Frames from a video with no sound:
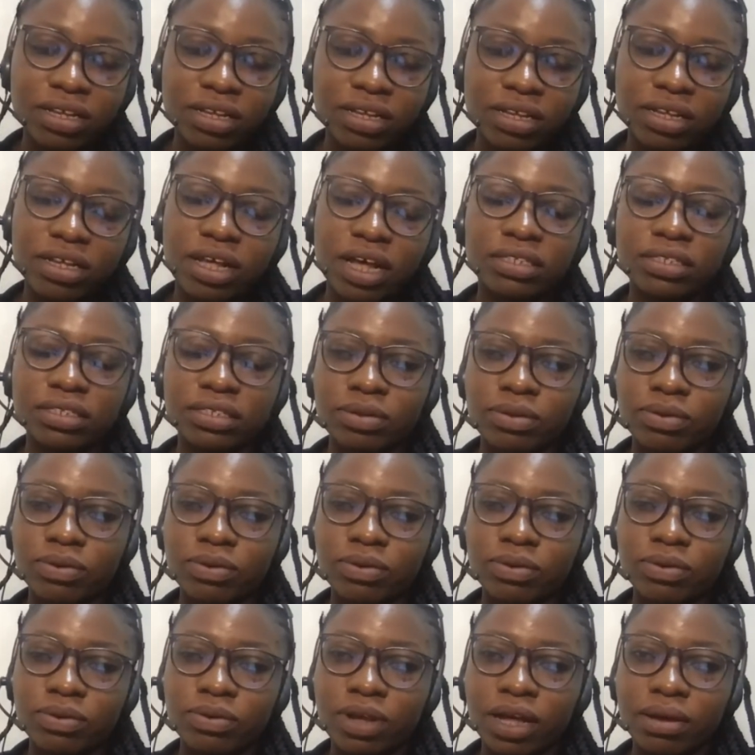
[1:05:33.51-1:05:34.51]
And
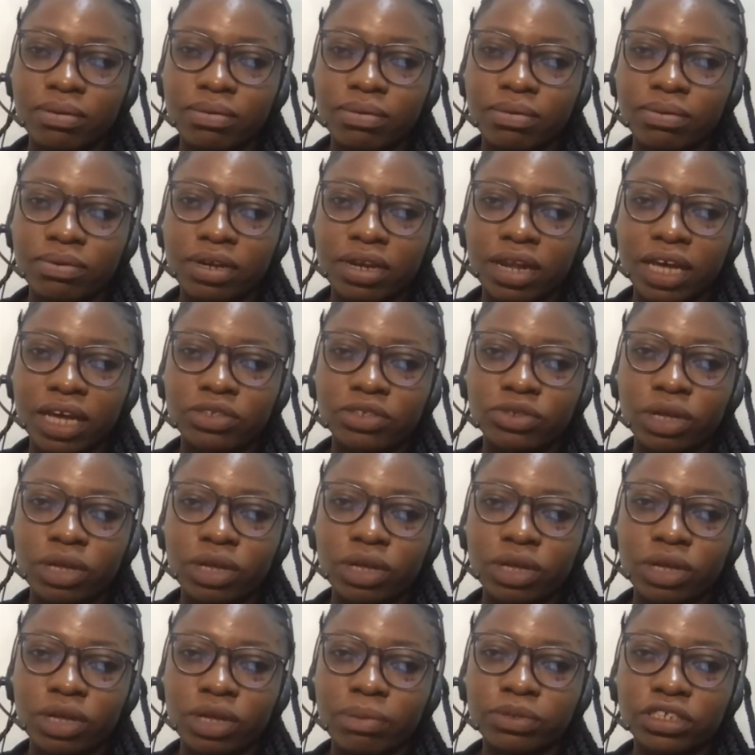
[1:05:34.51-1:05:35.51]
so I would like
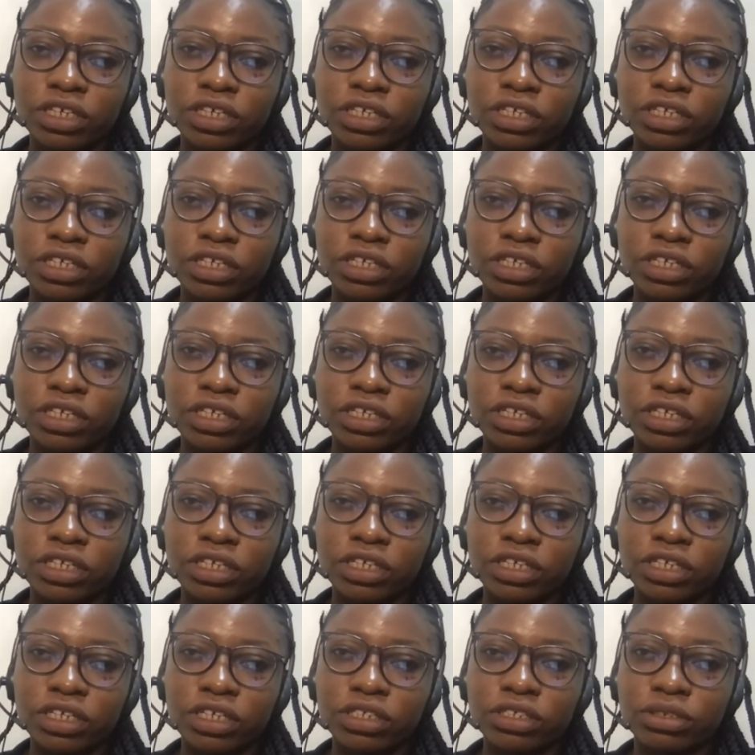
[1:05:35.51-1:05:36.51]
to appreciate you,
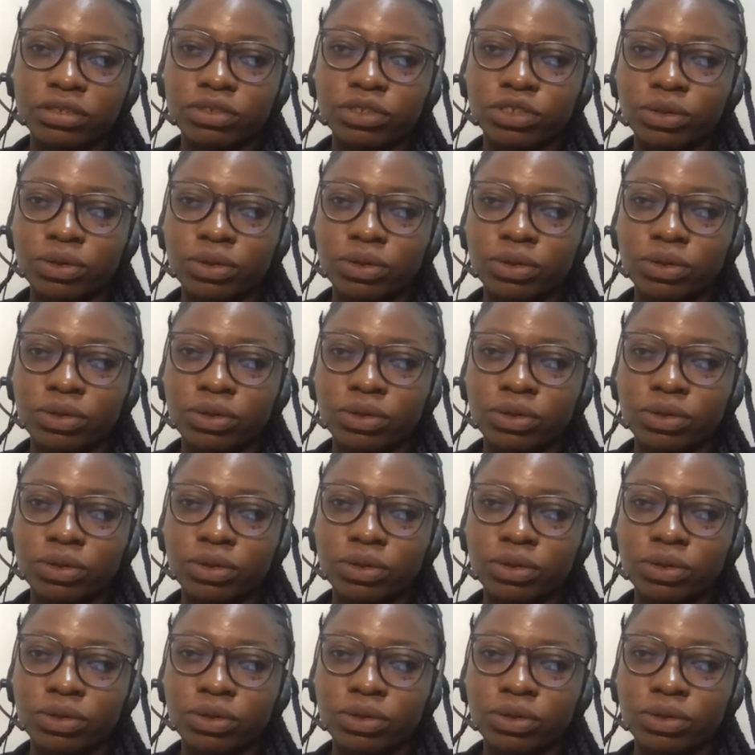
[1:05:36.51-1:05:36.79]
Joe